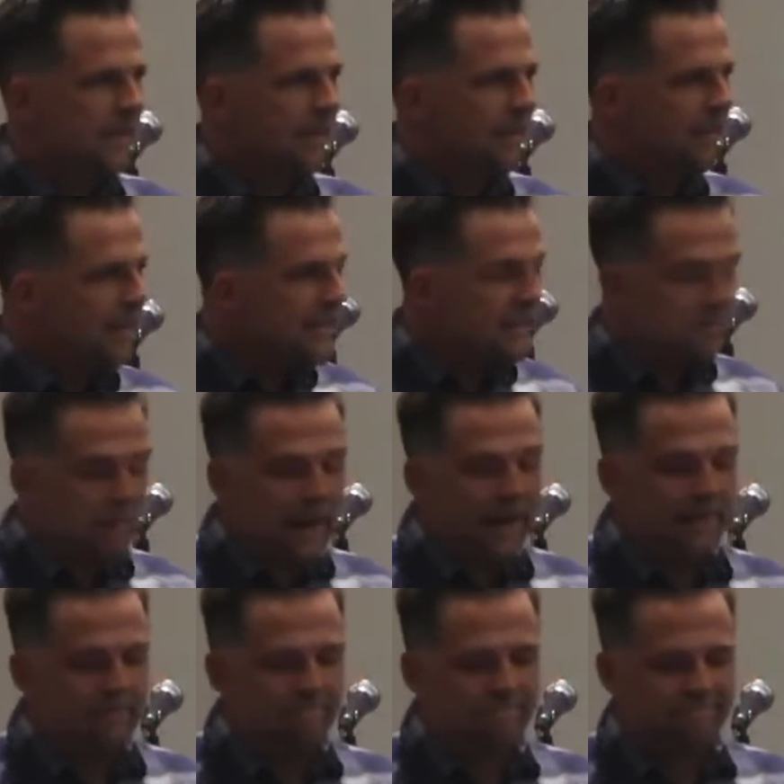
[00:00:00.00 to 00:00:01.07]
This
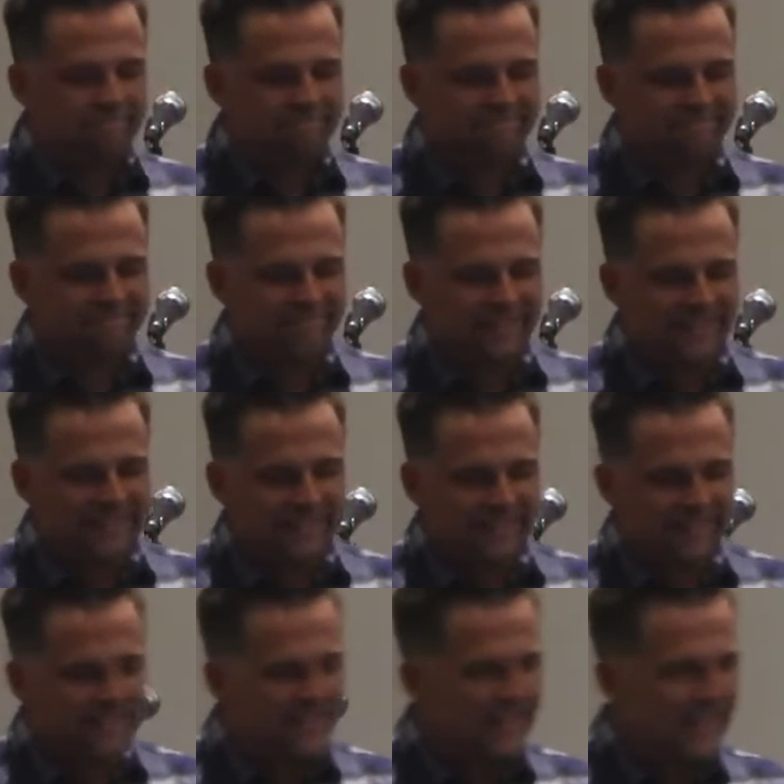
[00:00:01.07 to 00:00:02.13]
man
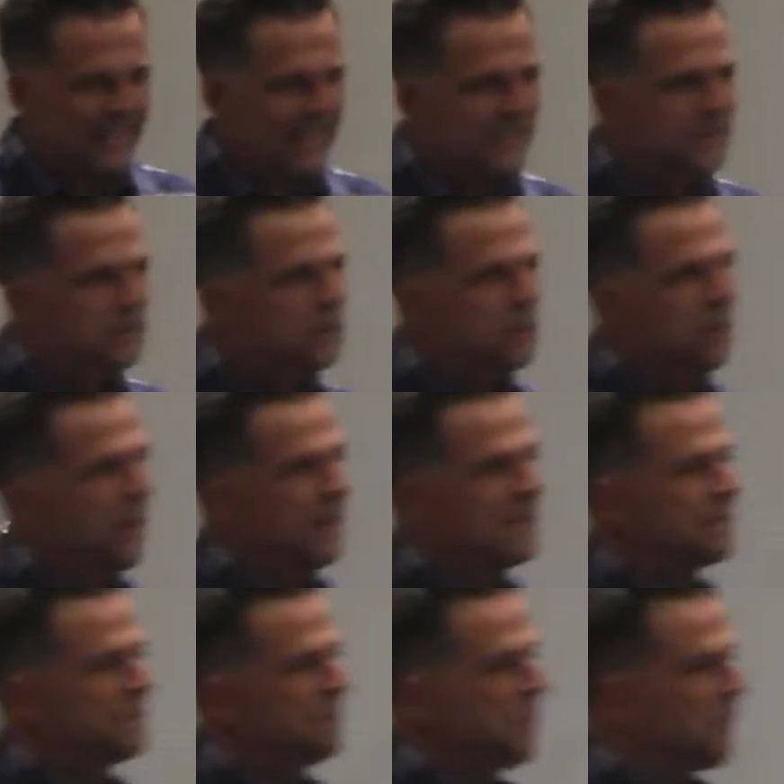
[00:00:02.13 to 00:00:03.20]
is
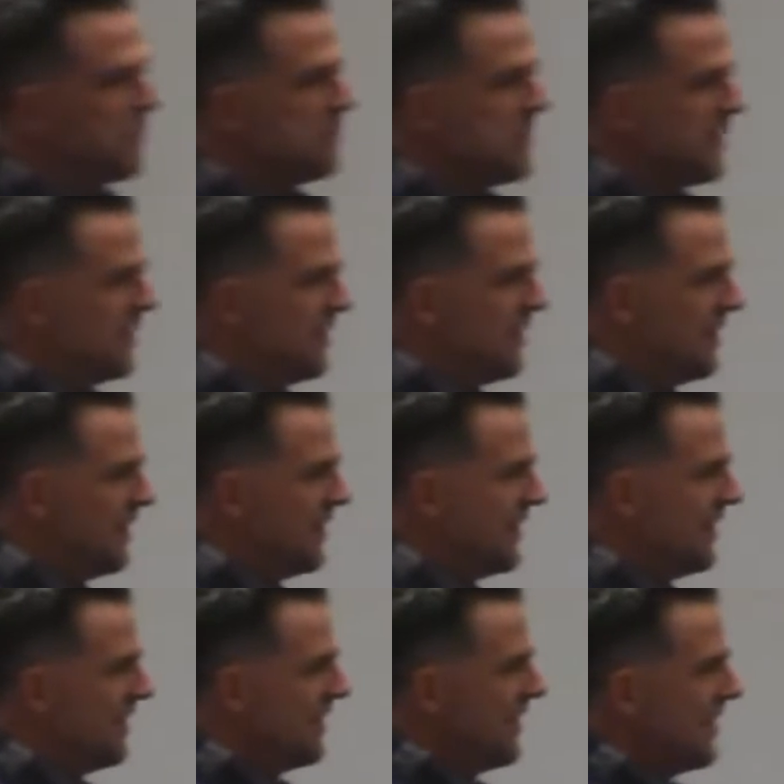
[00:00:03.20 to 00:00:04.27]
transformed
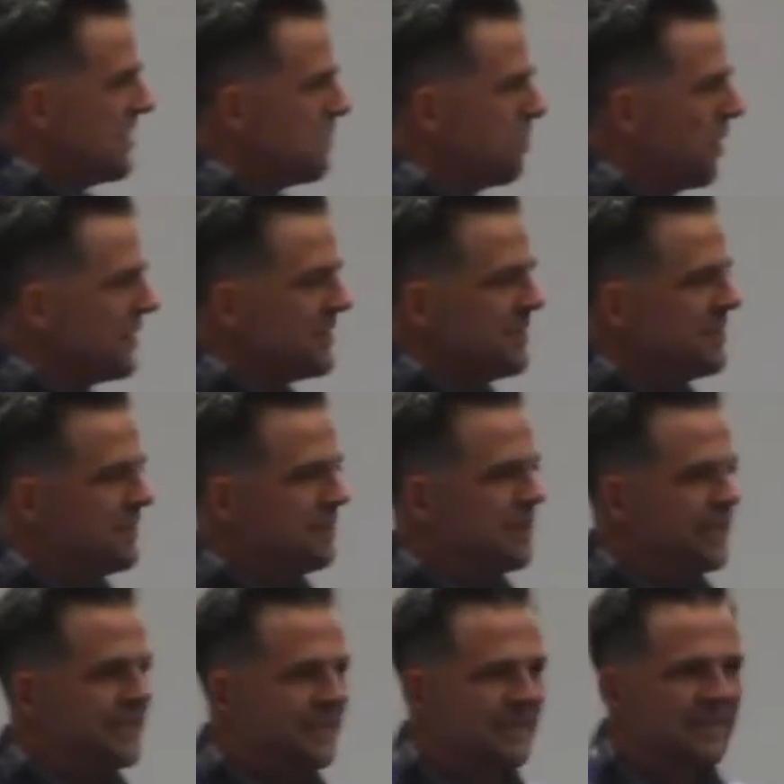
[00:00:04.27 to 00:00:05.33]
in the presence of
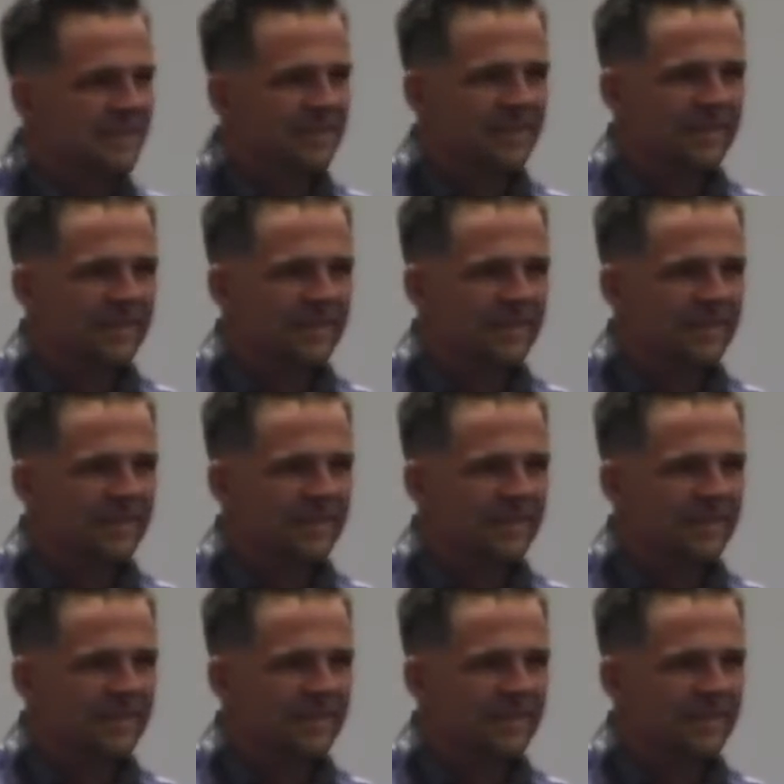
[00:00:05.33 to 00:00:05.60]
Jesus.